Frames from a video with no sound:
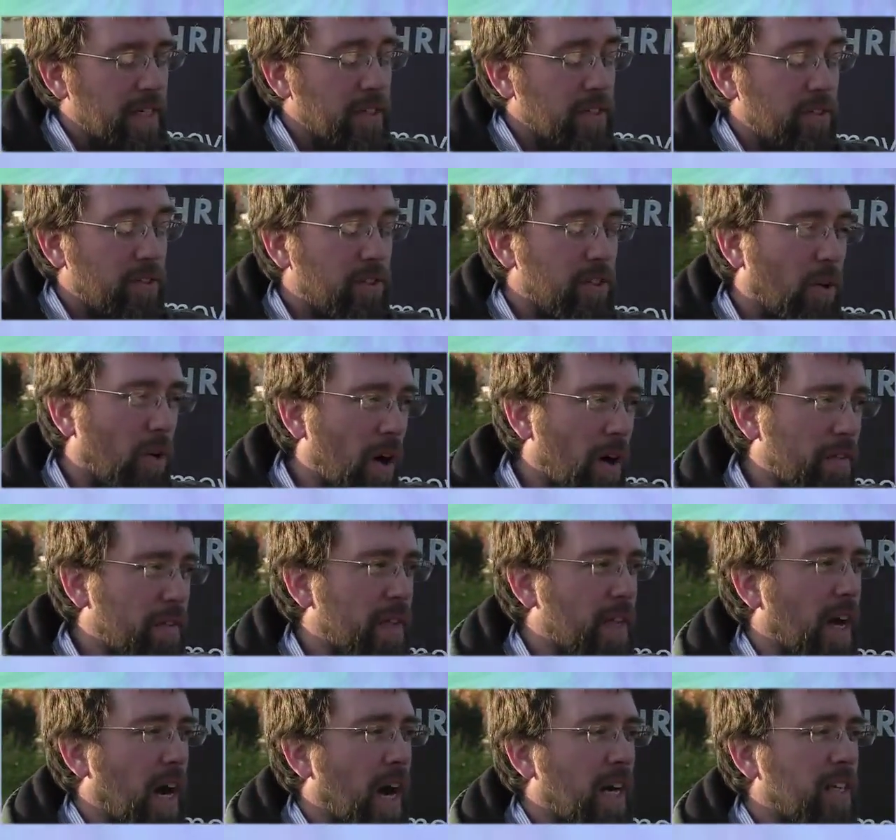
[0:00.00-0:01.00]
so off to
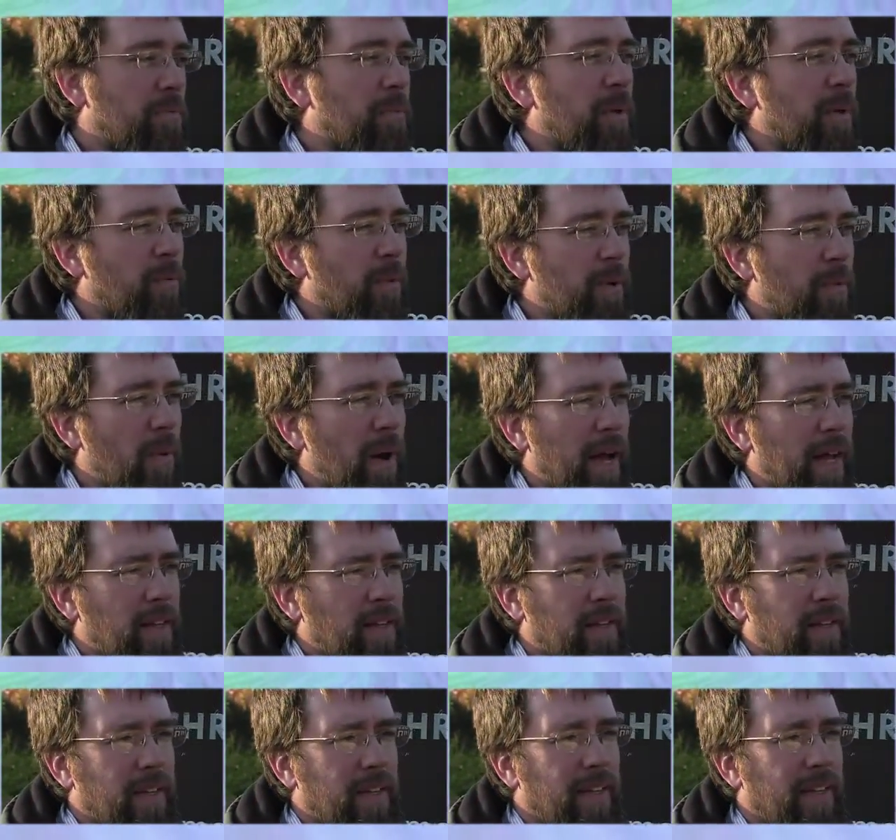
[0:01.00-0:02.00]
the hospital we went.
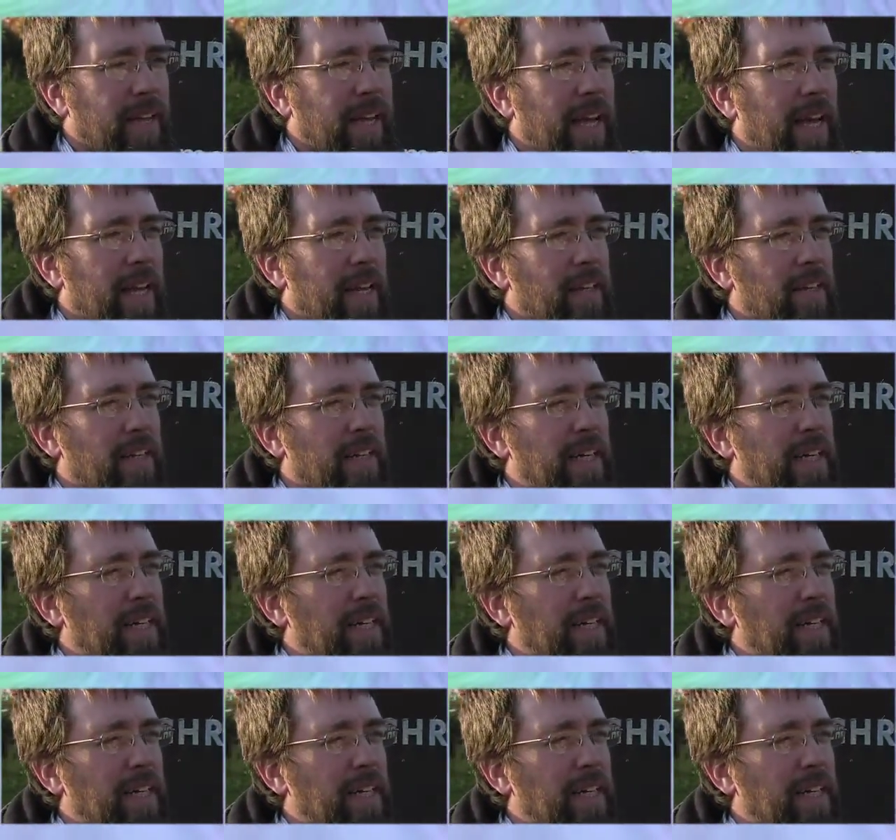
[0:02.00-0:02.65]
And